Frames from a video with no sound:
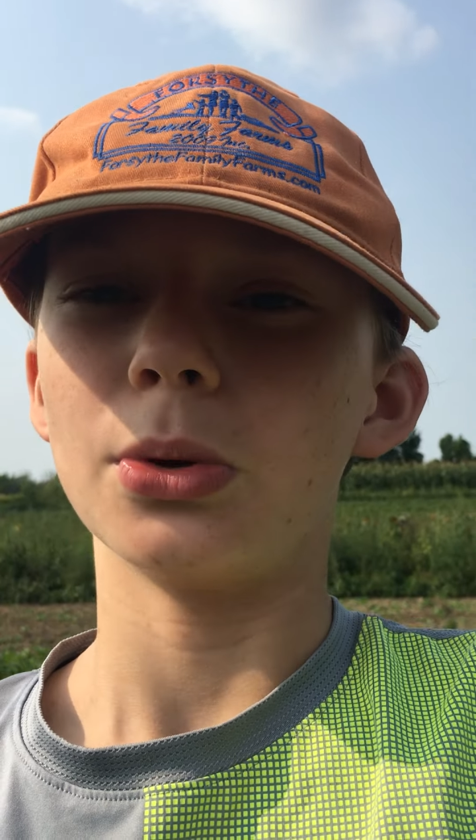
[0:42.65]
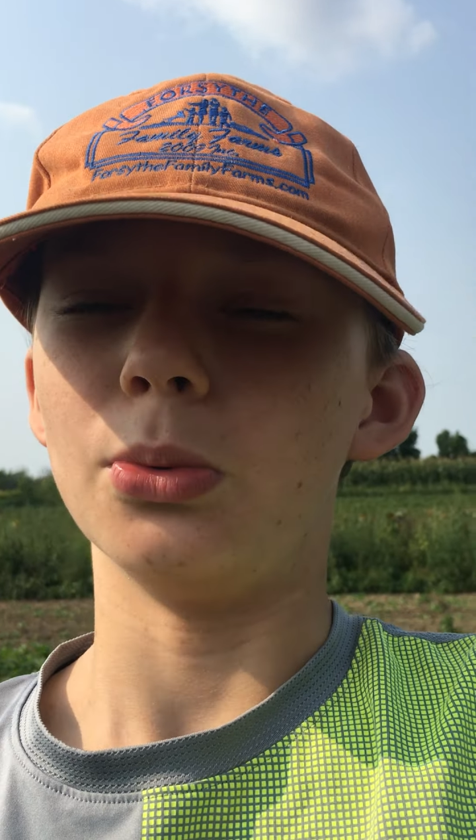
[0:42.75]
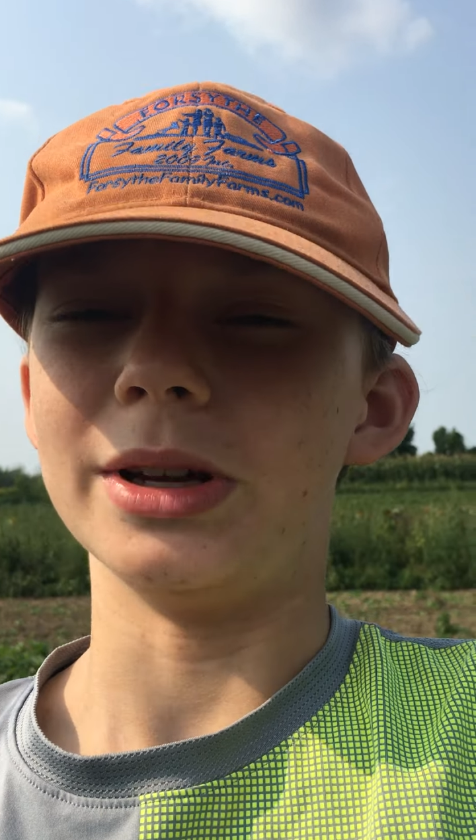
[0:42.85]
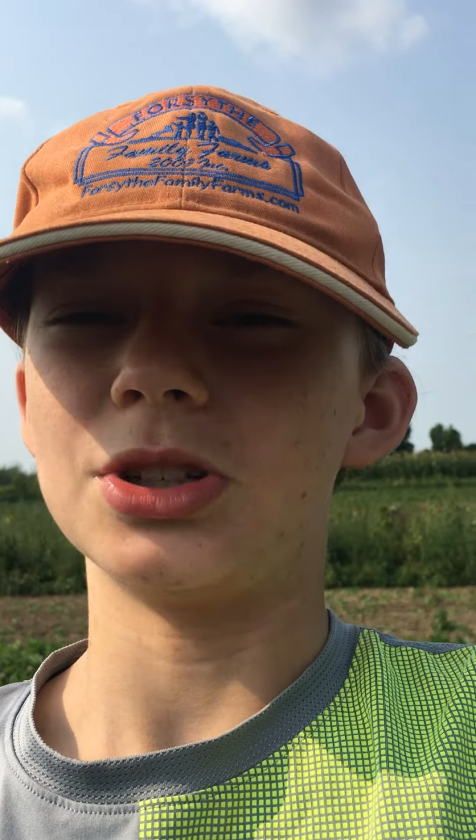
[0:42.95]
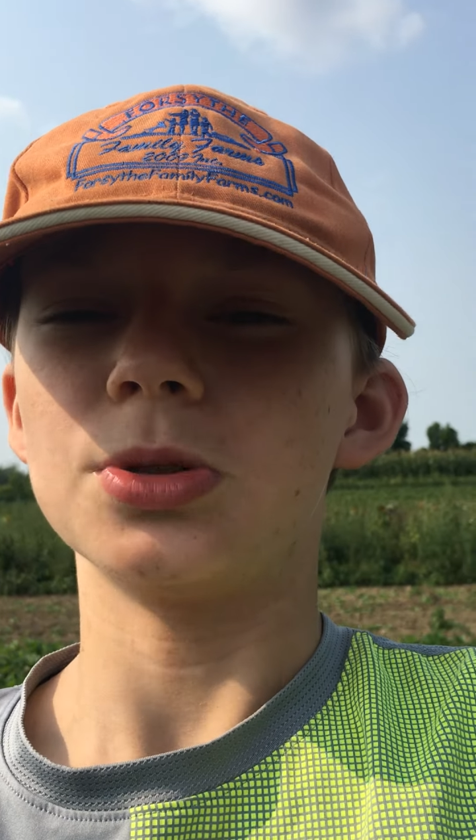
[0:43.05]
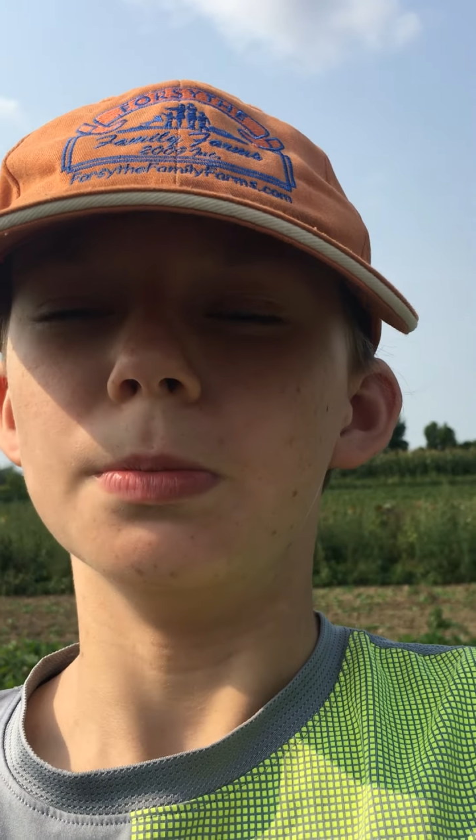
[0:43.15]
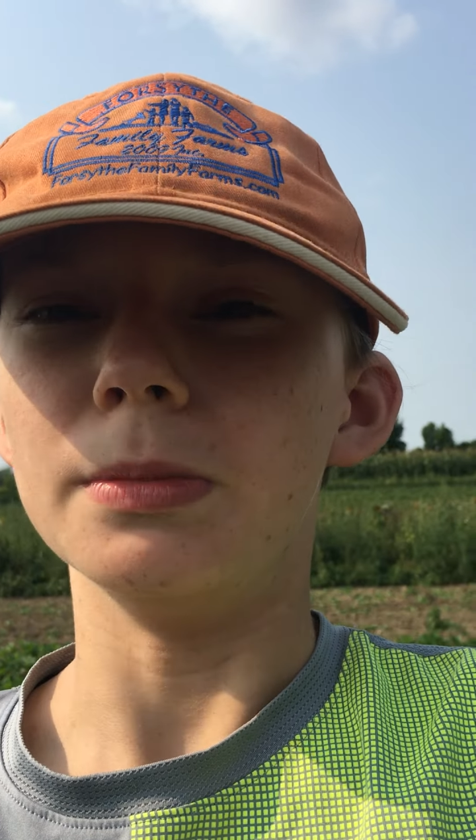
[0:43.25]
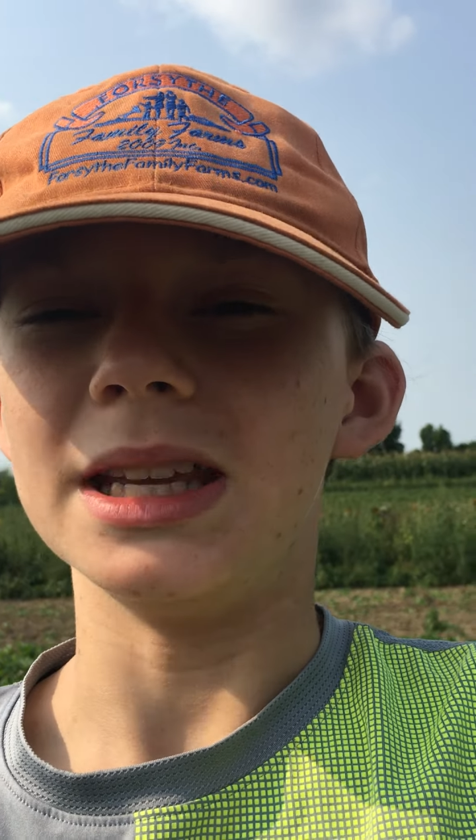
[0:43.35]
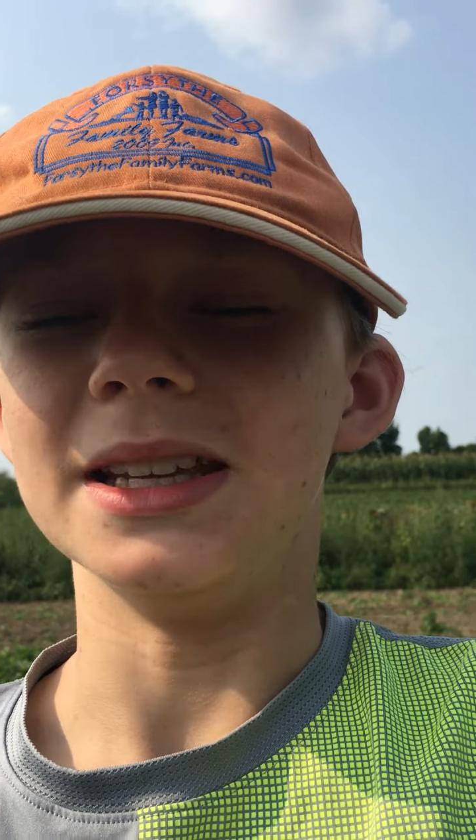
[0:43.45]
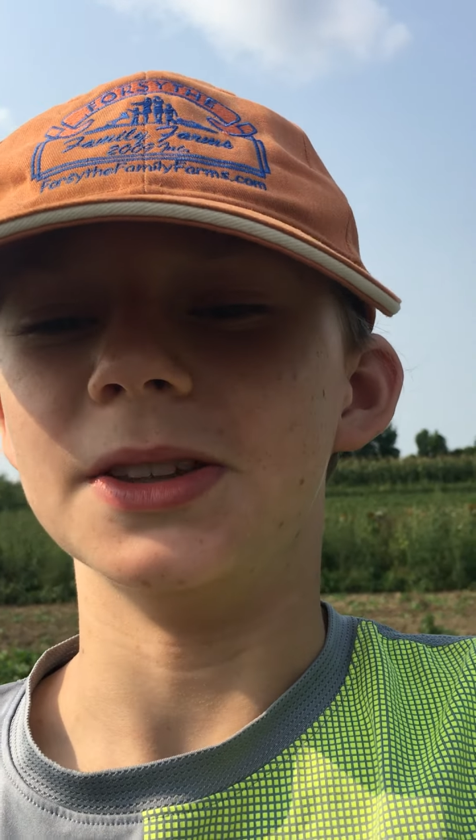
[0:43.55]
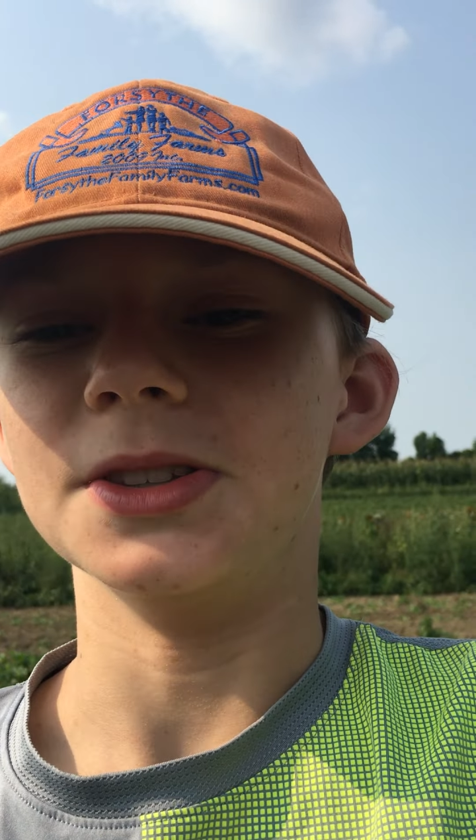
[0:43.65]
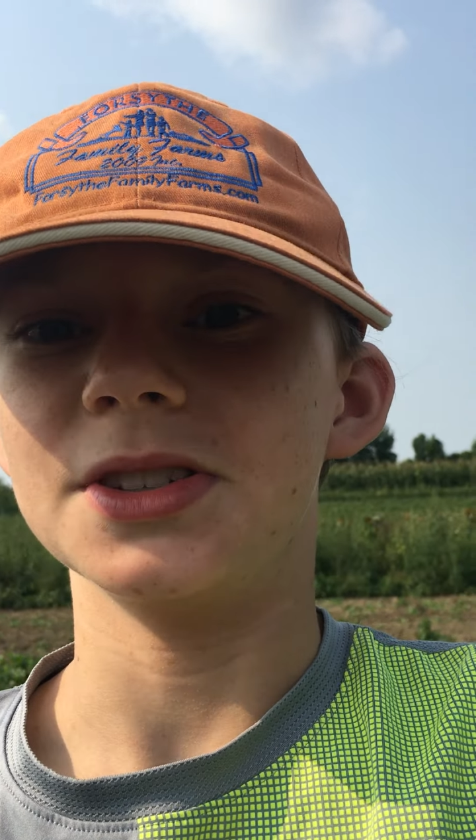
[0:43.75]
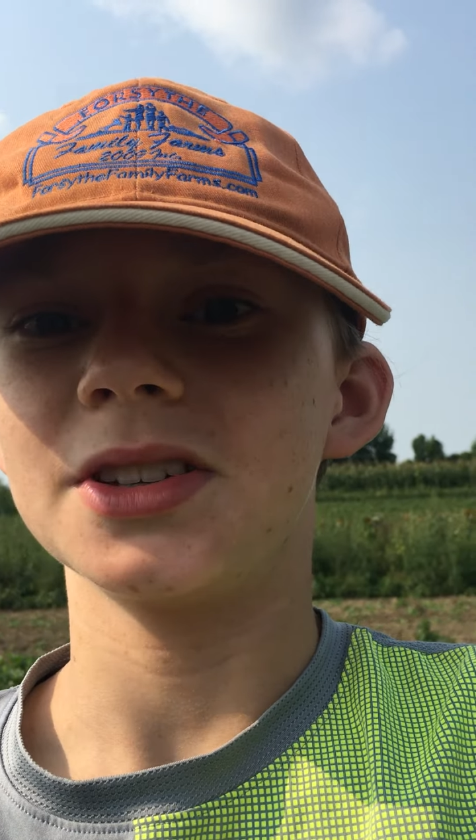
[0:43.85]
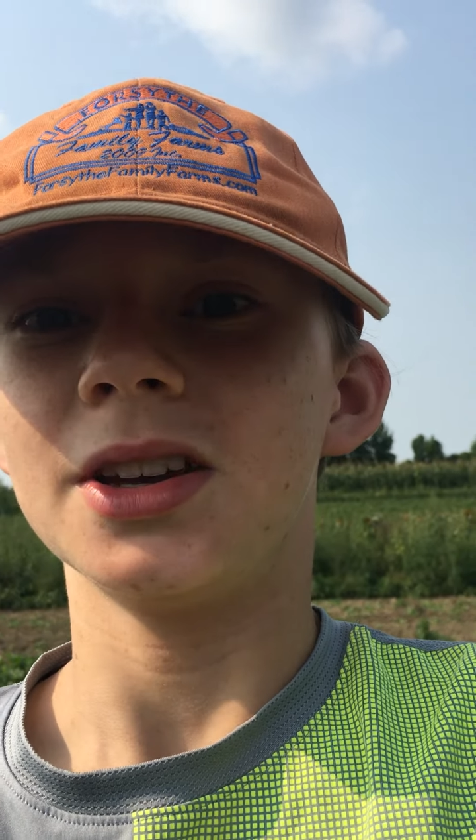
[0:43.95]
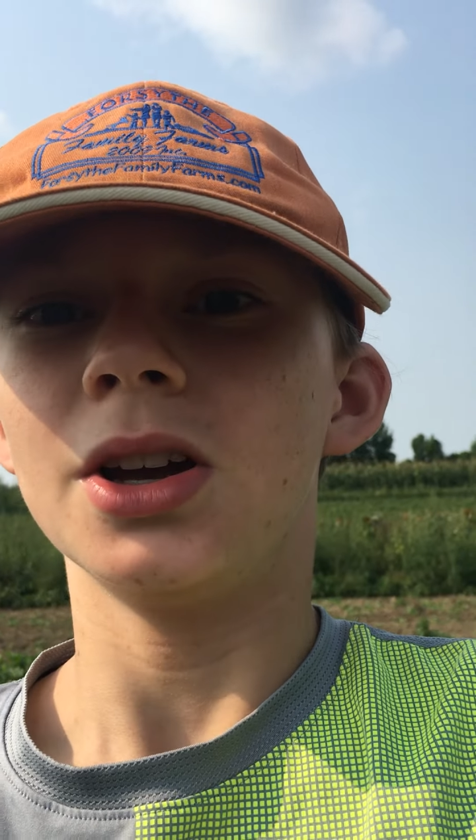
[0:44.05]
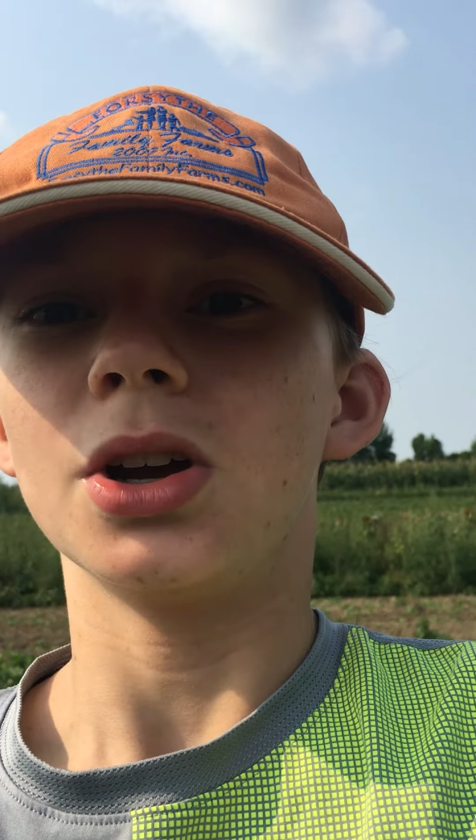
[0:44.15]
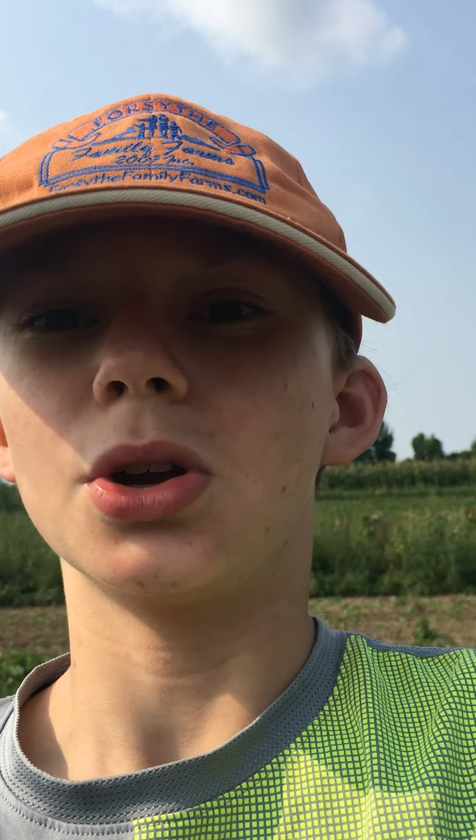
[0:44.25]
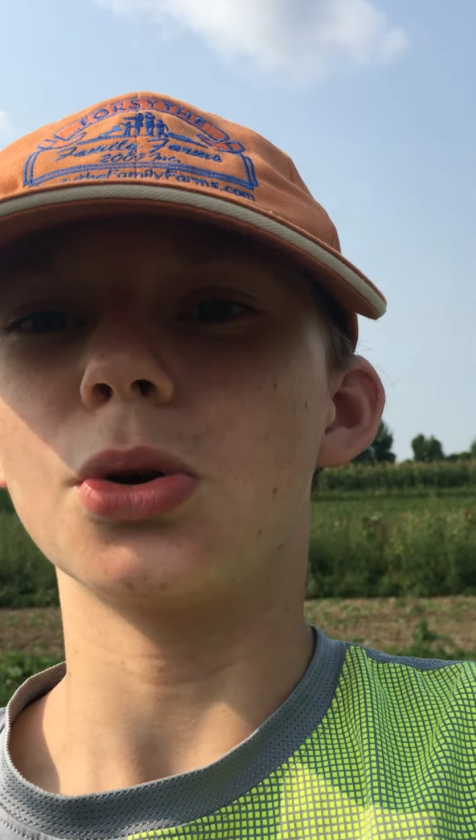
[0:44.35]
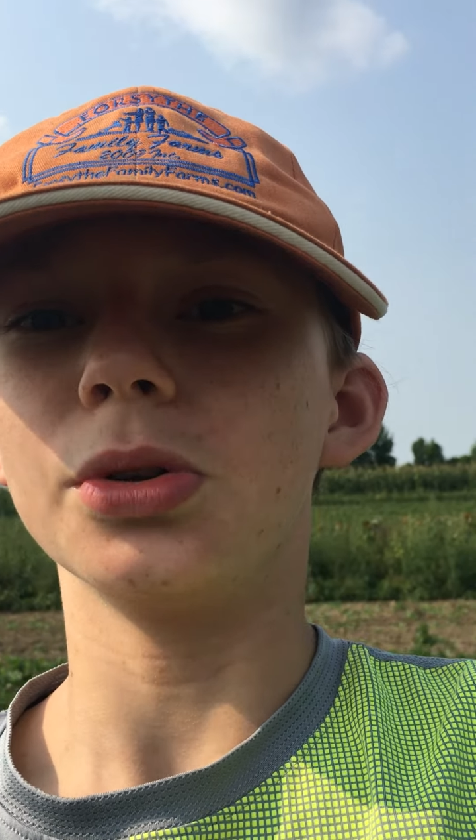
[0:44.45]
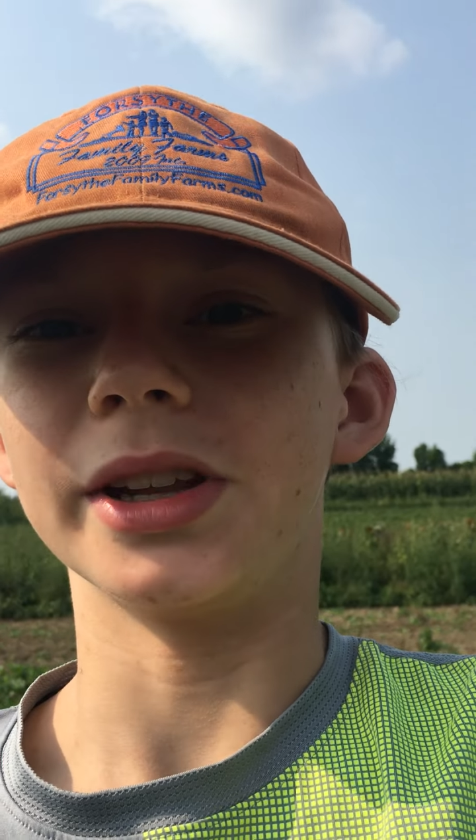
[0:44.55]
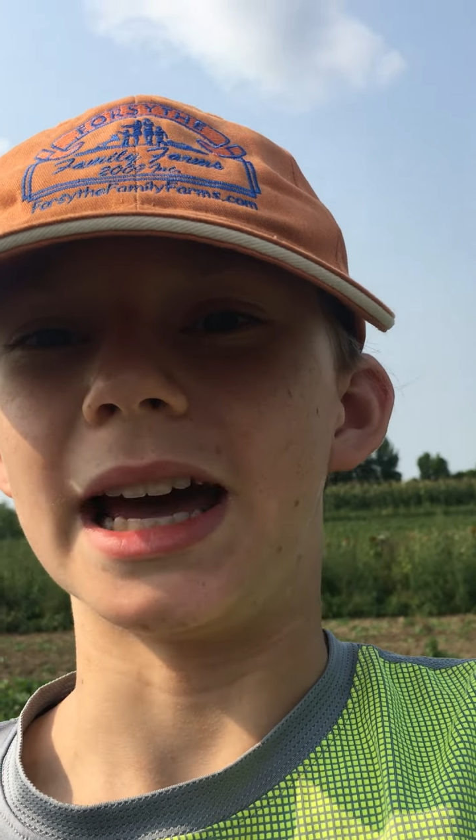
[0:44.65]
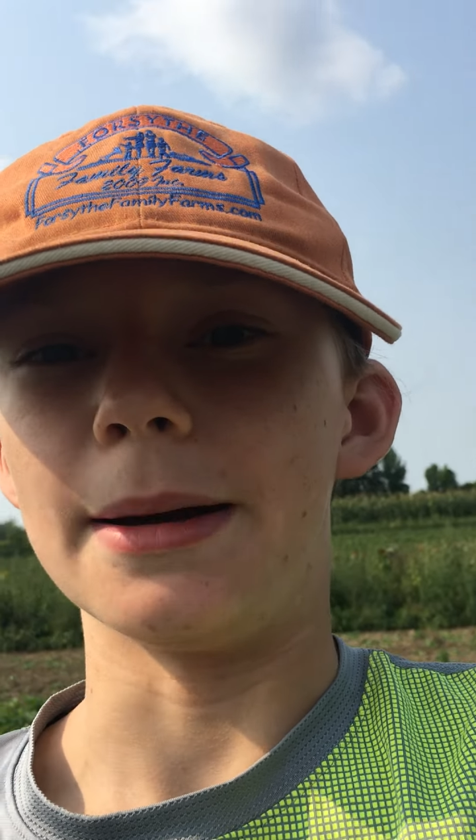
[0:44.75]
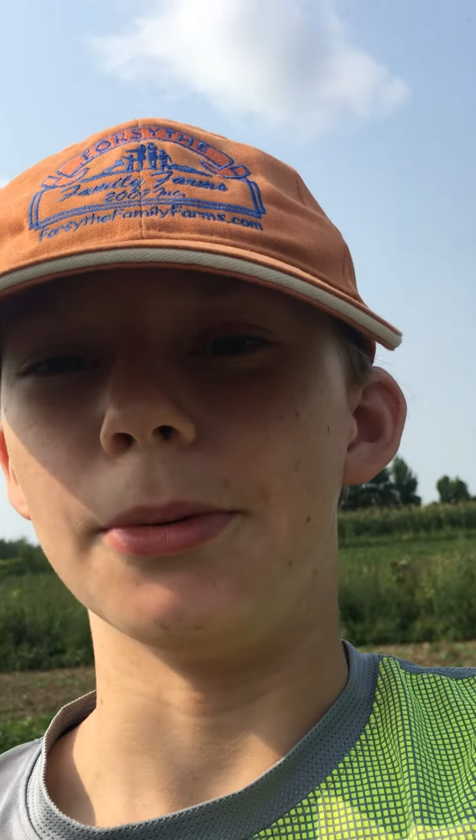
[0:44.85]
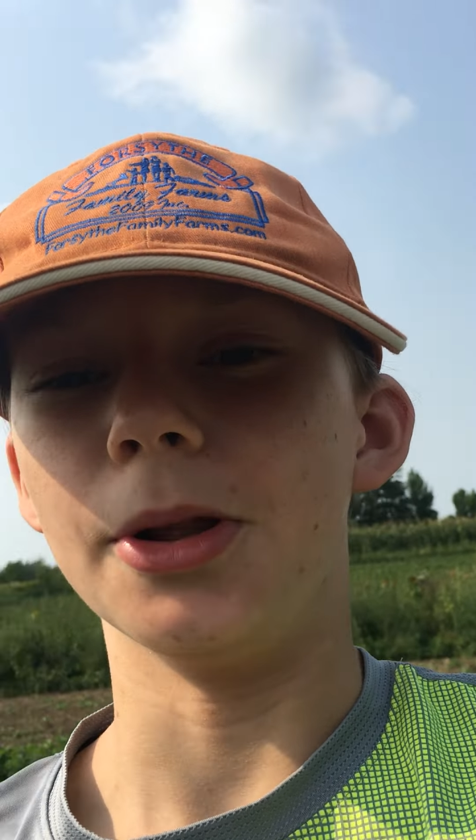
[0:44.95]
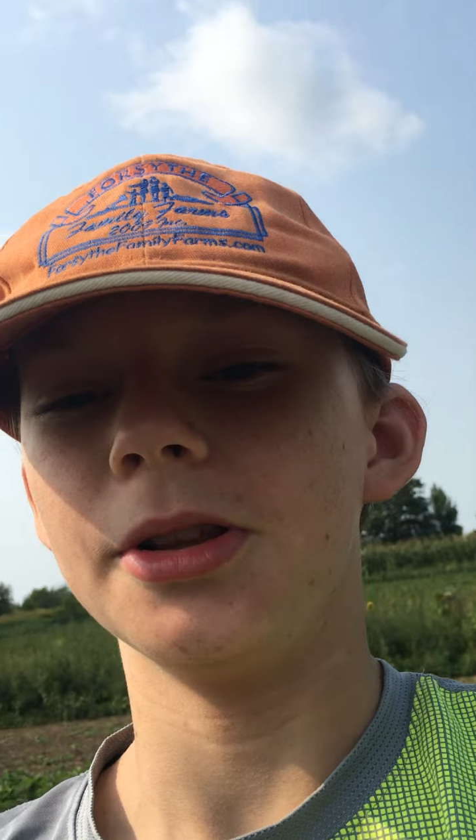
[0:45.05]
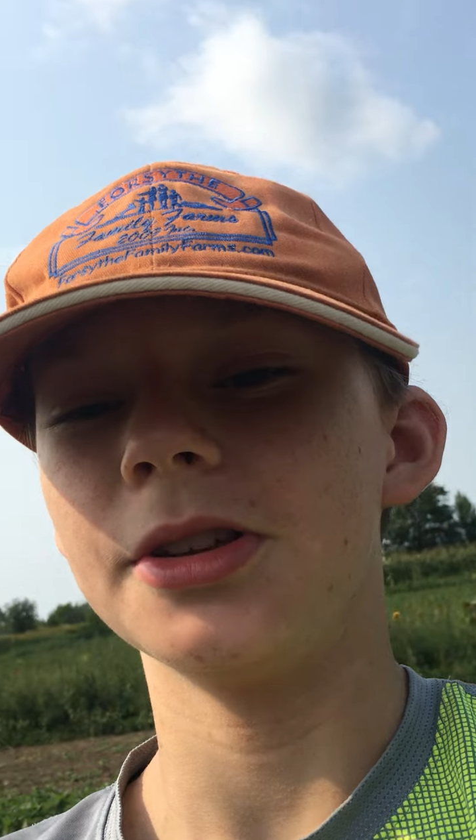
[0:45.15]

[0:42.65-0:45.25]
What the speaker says: which means golden apple.